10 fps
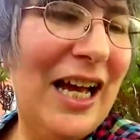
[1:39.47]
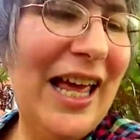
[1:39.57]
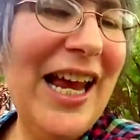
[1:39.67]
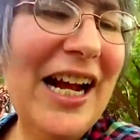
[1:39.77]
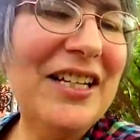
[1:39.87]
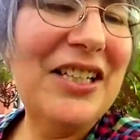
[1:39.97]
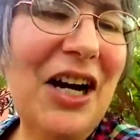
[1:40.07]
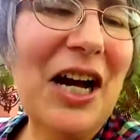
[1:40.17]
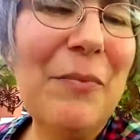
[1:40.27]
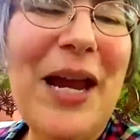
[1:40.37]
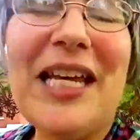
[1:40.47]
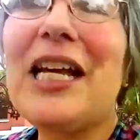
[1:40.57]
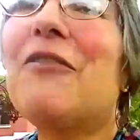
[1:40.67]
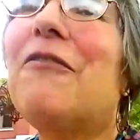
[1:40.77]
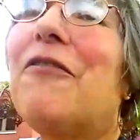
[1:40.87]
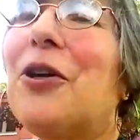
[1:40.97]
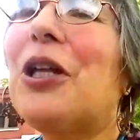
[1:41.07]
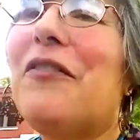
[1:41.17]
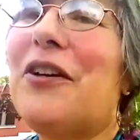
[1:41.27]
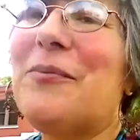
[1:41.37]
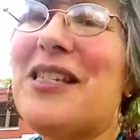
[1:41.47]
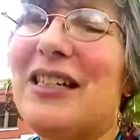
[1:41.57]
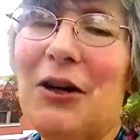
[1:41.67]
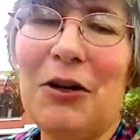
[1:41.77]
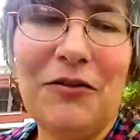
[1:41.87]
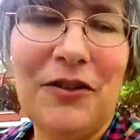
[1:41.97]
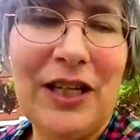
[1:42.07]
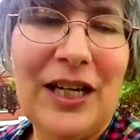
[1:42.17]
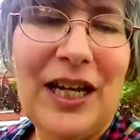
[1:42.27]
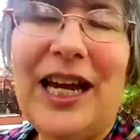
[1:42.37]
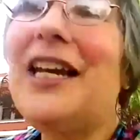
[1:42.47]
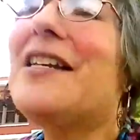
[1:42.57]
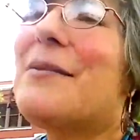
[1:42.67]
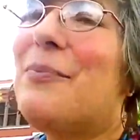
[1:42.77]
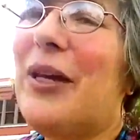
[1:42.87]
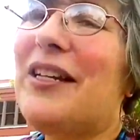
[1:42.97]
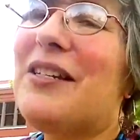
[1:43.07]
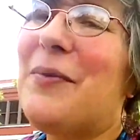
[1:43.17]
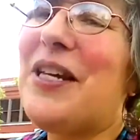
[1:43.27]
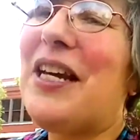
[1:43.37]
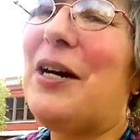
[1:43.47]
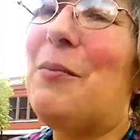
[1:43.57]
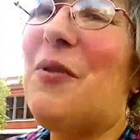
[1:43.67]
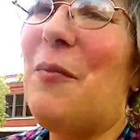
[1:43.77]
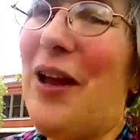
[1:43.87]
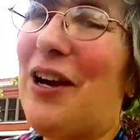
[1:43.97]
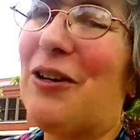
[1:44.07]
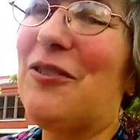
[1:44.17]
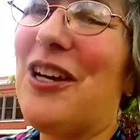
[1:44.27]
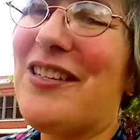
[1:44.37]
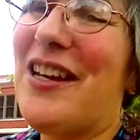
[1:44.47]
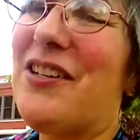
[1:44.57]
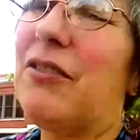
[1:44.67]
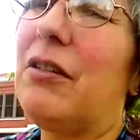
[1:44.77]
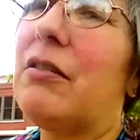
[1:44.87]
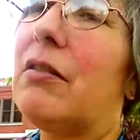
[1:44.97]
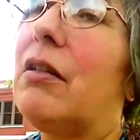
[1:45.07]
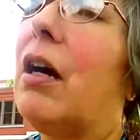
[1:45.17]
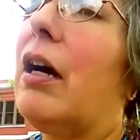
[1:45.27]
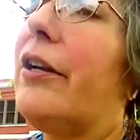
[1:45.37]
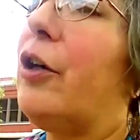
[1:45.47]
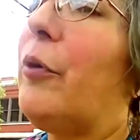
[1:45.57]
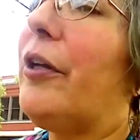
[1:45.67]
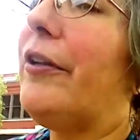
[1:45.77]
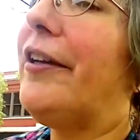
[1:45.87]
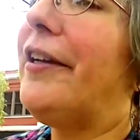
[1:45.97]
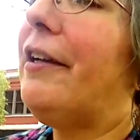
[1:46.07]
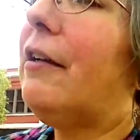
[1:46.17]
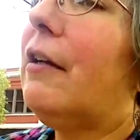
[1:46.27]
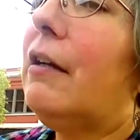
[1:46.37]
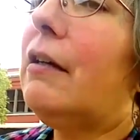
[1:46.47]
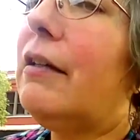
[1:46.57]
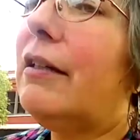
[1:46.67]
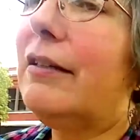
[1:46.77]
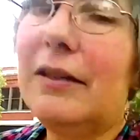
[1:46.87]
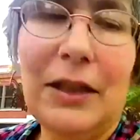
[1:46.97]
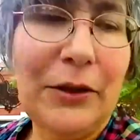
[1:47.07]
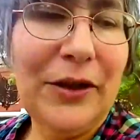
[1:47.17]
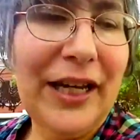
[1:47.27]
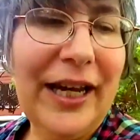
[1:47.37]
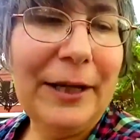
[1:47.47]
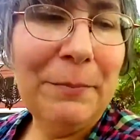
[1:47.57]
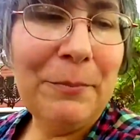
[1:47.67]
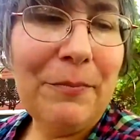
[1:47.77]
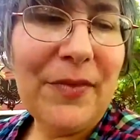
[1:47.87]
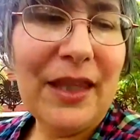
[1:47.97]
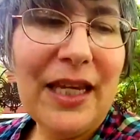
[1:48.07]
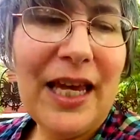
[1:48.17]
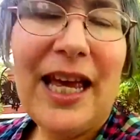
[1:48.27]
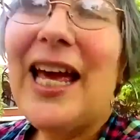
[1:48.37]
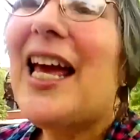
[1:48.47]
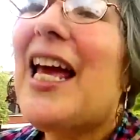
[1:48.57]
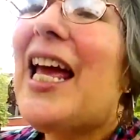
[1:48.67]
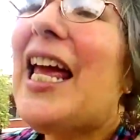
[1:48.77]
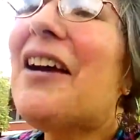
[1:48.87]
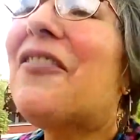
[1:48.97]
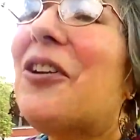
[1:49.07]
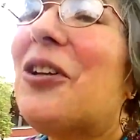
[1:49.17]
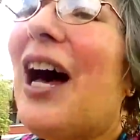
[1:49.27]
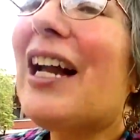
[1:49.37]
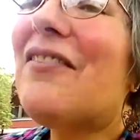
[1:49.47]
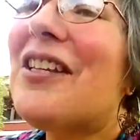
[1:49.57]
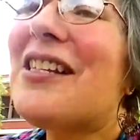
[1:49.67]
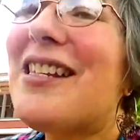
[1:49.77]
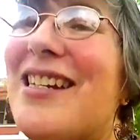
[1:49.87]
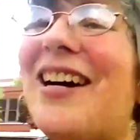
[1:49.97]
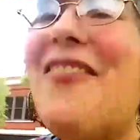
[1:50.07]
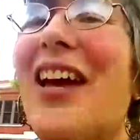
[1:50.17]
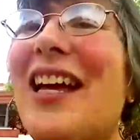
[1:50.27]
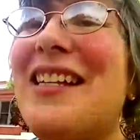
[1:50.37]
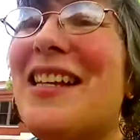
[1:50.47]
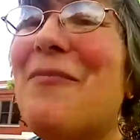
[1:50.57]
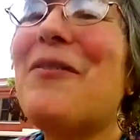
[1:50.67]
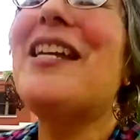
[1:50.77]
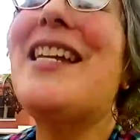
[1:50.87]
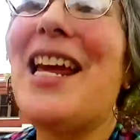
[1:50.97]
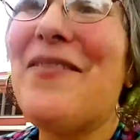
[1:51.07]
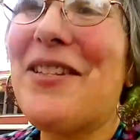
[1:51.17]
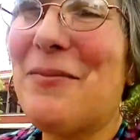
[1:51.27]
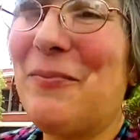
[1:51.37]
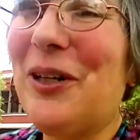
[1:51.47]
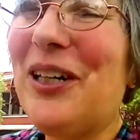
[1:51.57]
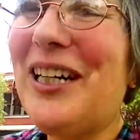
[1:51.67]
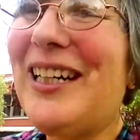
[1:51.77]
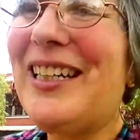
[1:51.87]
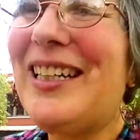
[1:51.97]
an ex-con making a fool of himself in his bid to become the mayor of Los Angeles. God help L.A. Okay. If a lot of this stuff ends up in David's book,